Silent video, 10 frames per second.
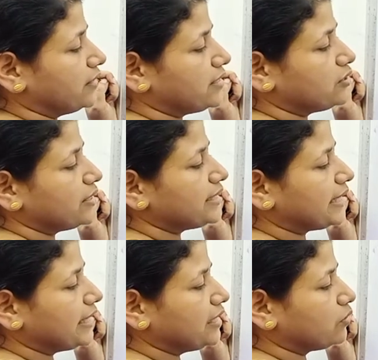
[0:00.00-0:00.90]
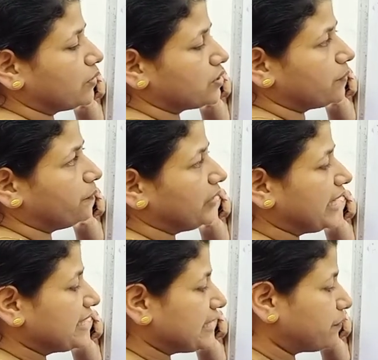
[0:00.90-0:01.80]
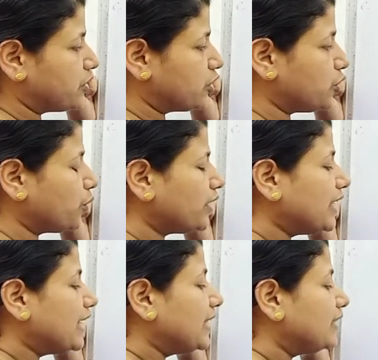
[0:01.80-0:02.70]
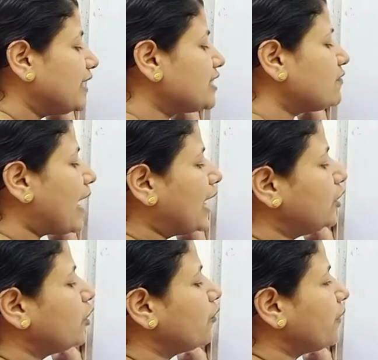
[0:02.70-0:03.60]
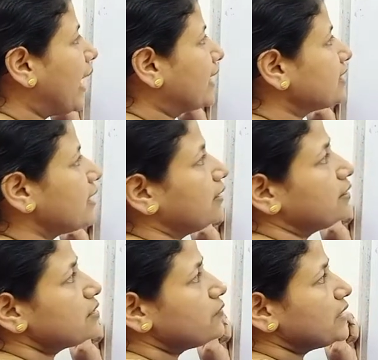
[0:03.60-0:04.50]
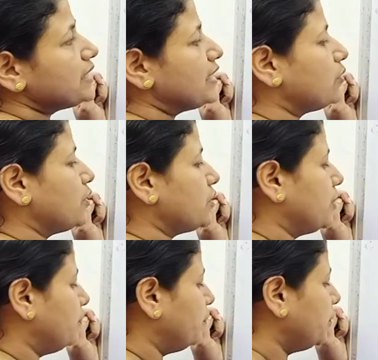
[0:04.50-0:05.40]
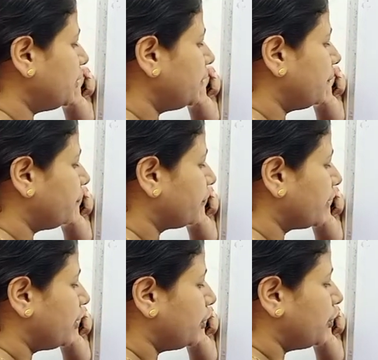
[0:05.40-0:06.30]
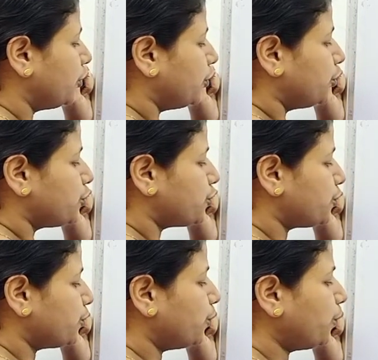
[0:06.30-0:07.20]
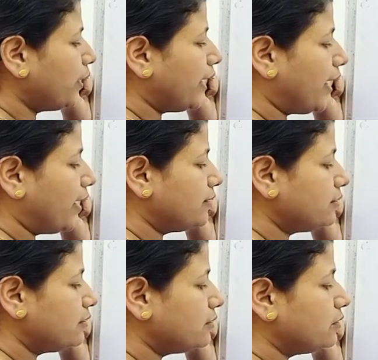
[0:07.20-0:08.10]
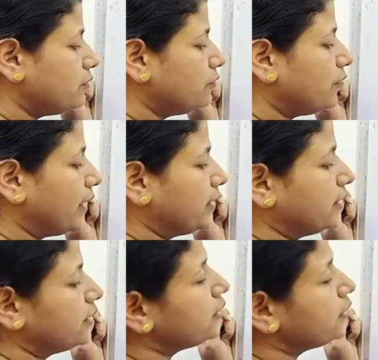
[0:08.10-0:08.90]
This is your second equation. We can substitute this value of x in this first equation. Put 2 and 1.